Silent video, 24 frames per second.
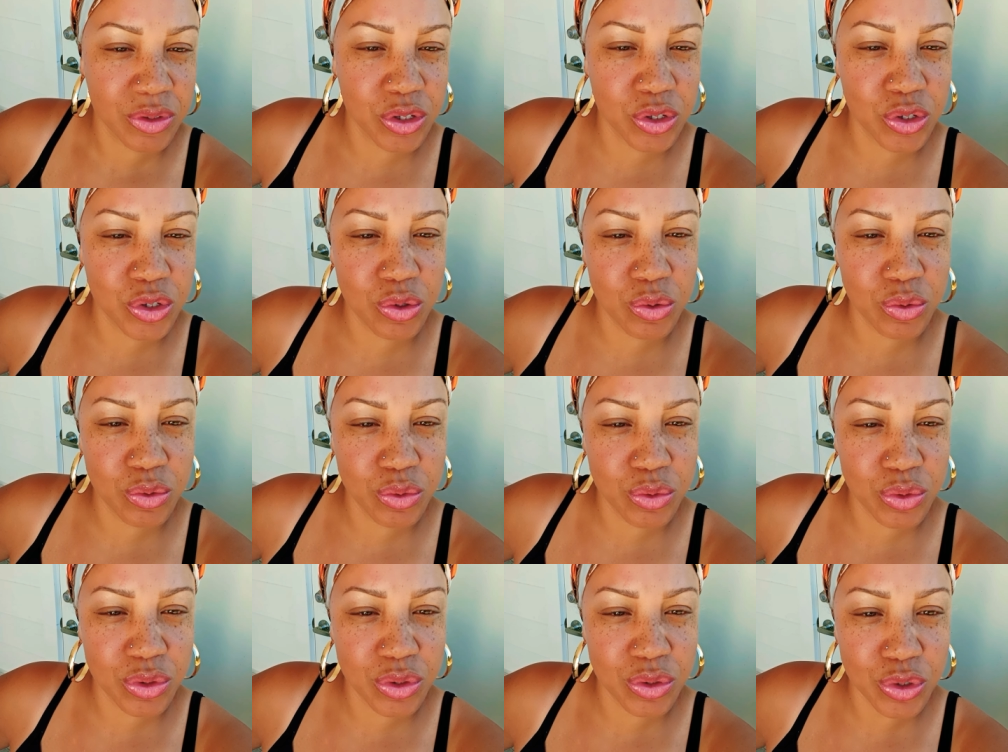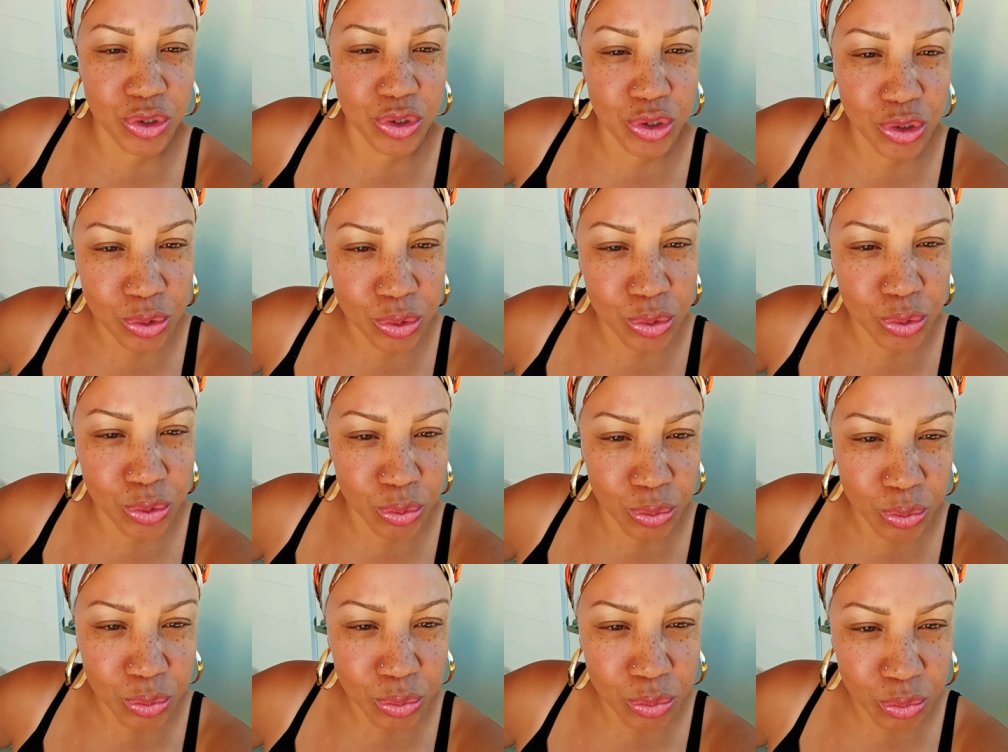You
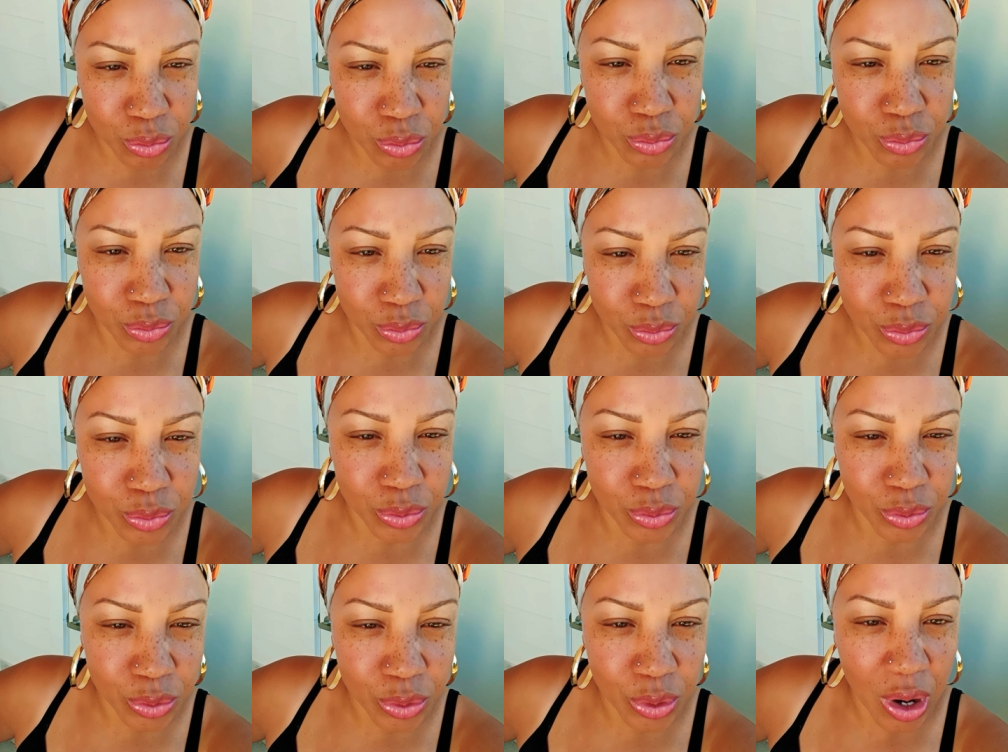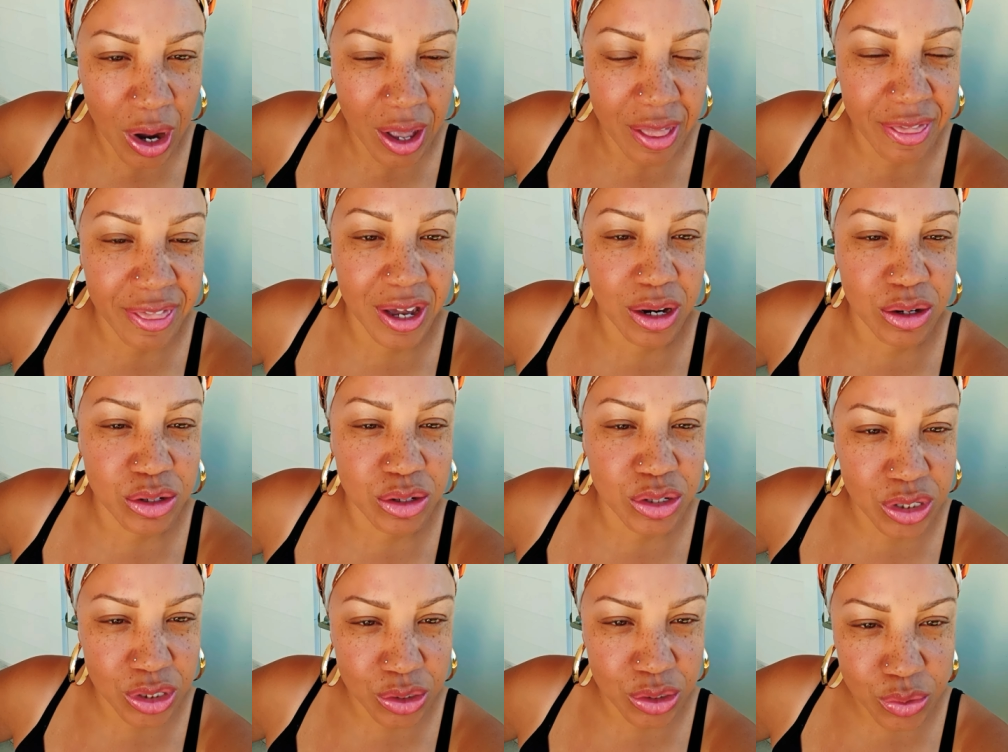you that are
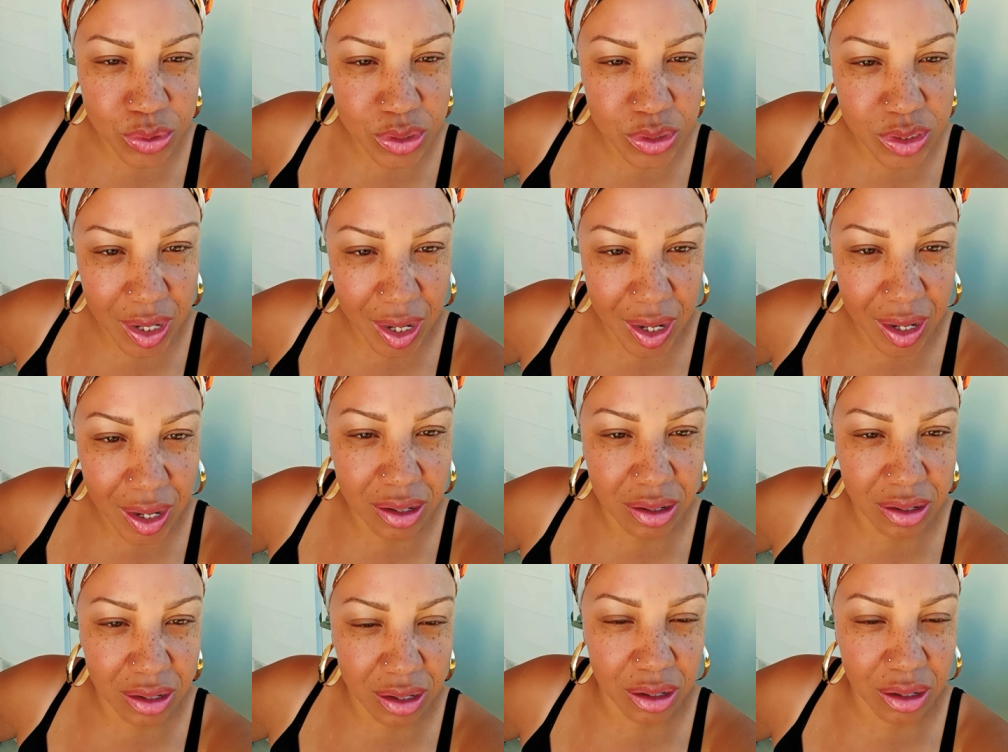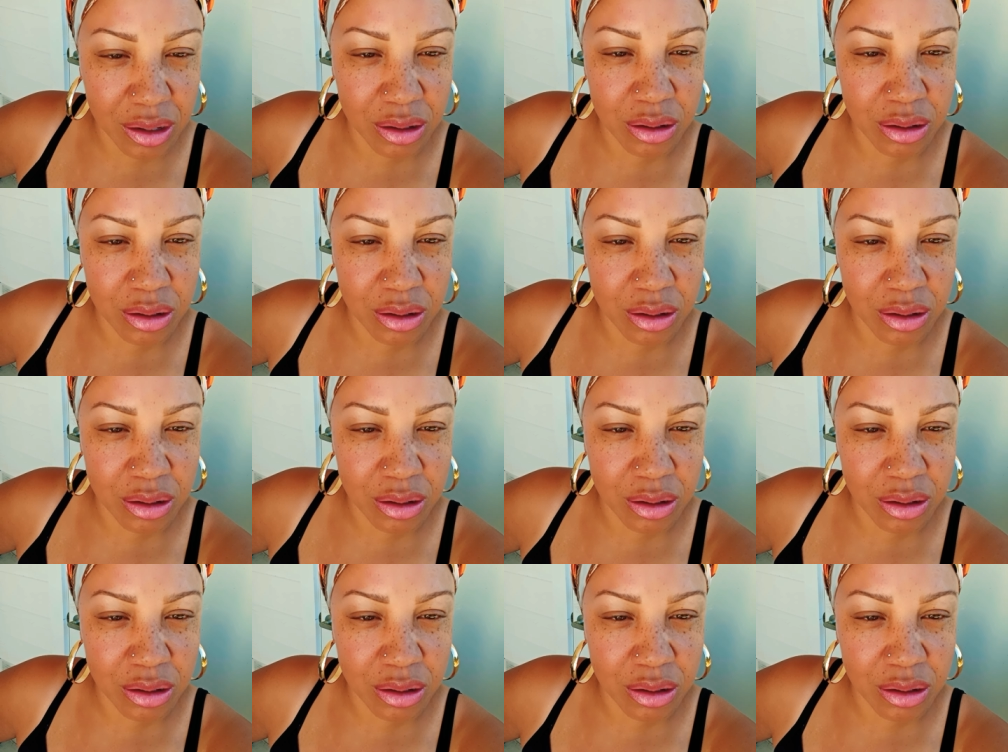still standing.